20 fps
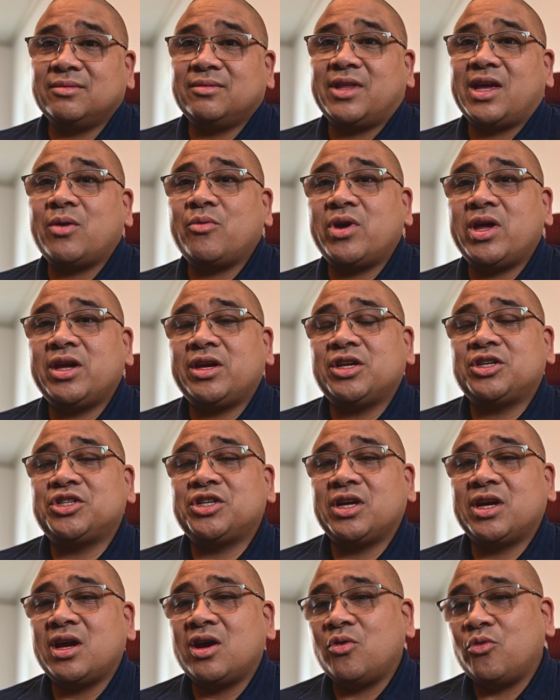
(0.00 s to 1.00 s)
That way I can
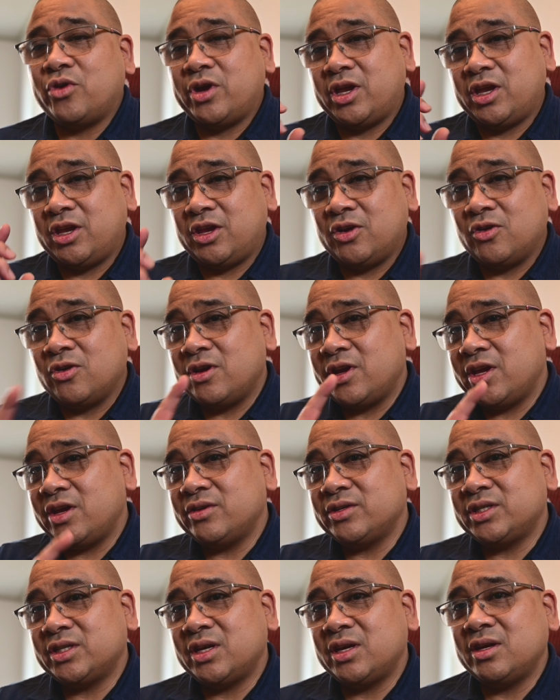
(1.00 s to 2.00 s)
check out what you're
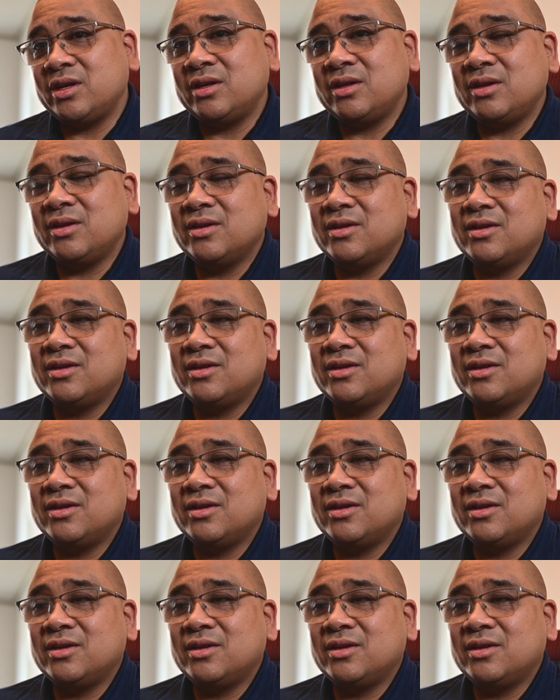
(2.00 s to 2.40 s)
using